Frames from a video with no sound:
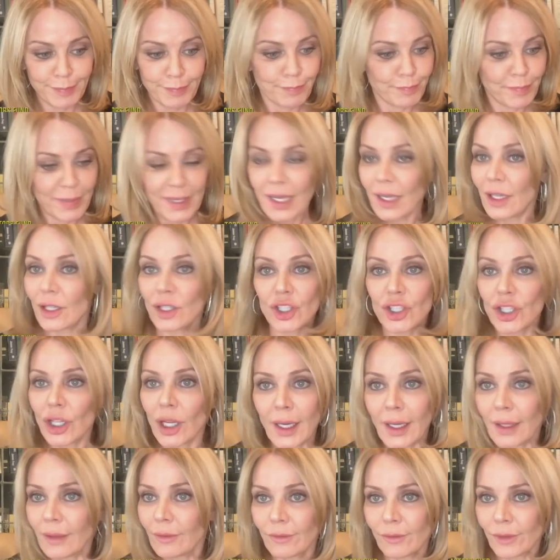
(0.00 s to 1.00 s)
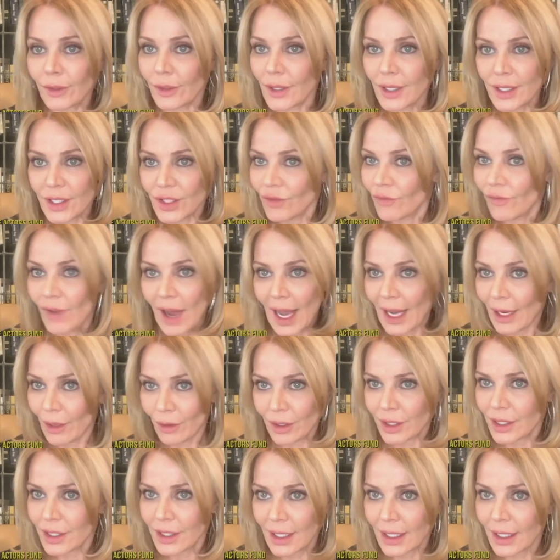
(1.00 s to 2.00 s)
being shut in for this
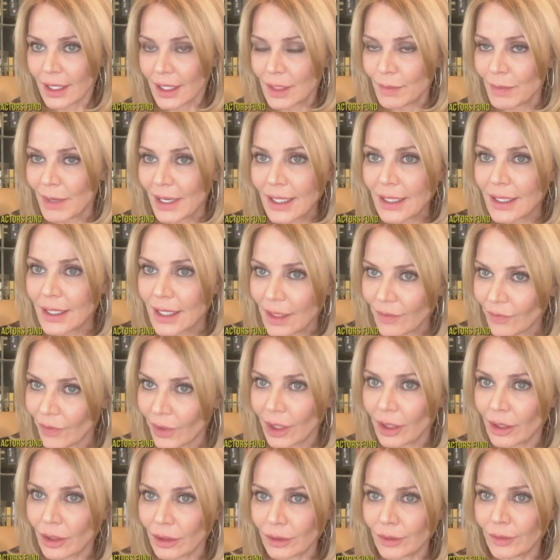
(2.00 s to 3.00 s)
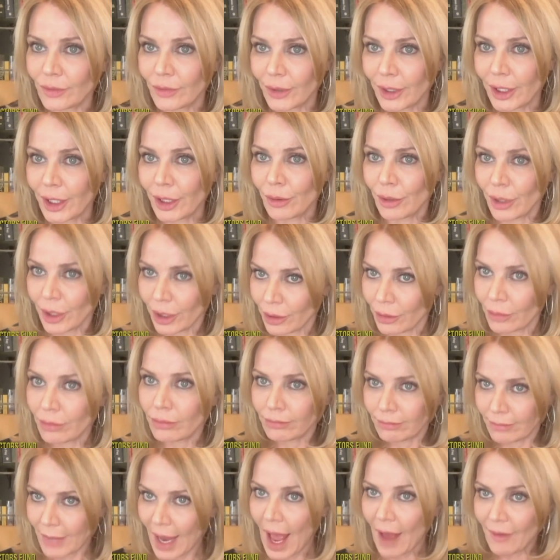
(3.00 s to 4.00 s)
virus thing has been difficult for you. Are
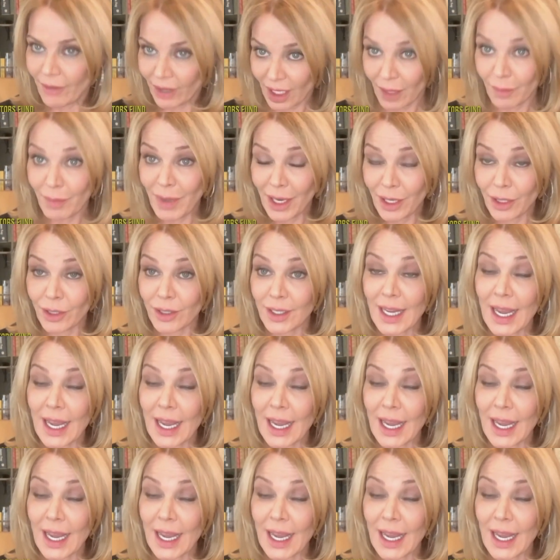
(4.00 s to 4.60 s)
you having a better